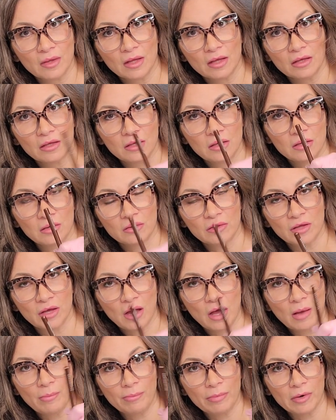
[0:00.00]
you know,
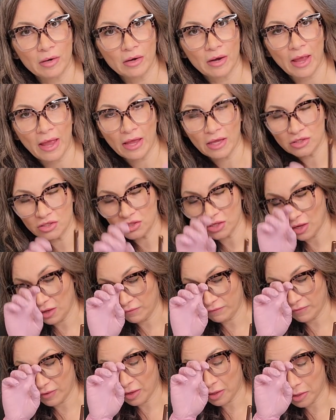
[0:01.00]
the upper edge
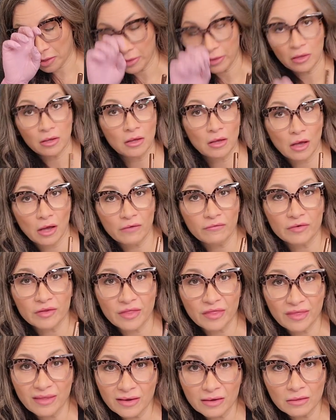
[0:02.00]
of a
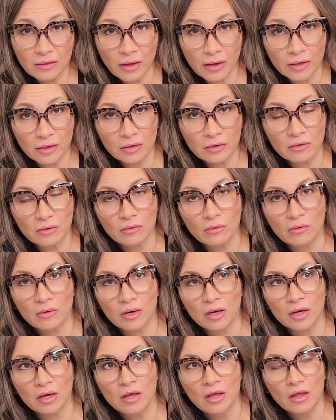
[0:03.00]
thick liner
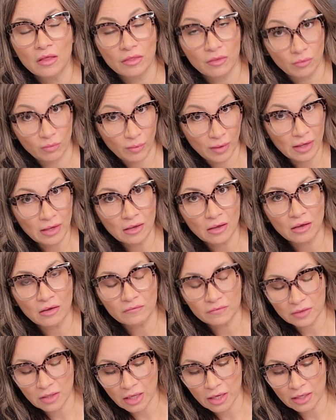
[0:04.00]
or the wing of
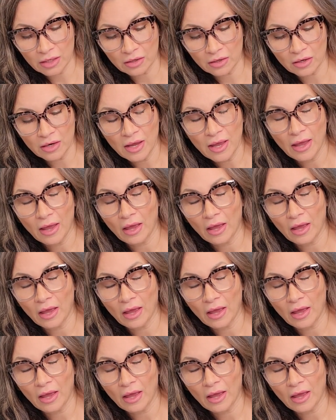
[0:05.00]
a liner,